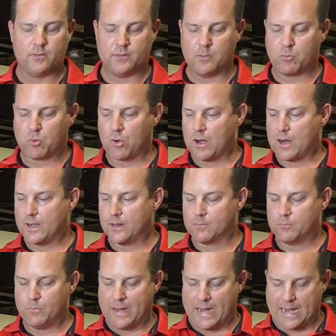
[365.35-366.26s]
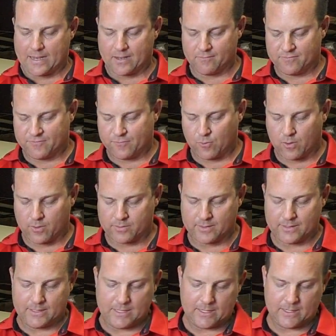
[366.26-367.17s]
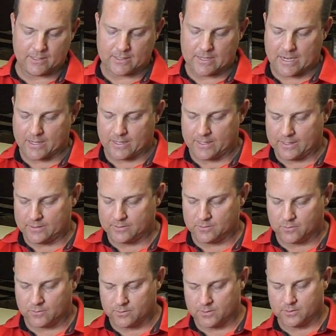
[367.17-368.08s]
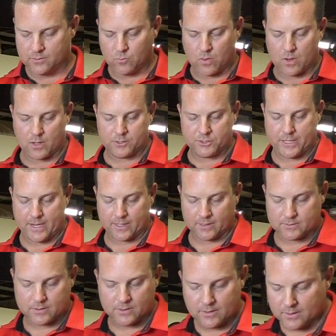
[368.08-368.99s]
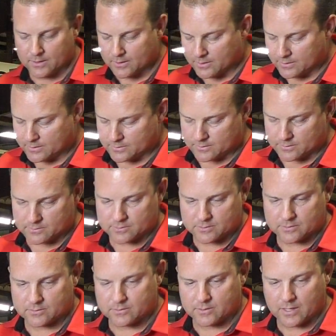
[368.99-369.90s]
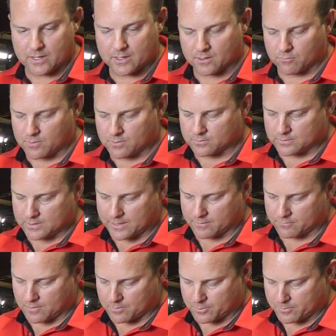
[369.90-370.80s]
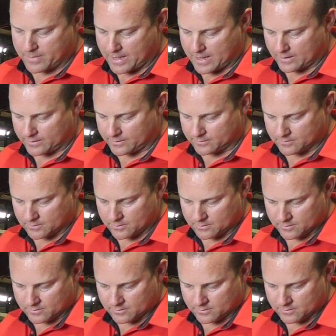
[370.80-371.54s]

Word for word: the product back and forth and get it kind of in the, in the water jackets. Take your light rubber mallet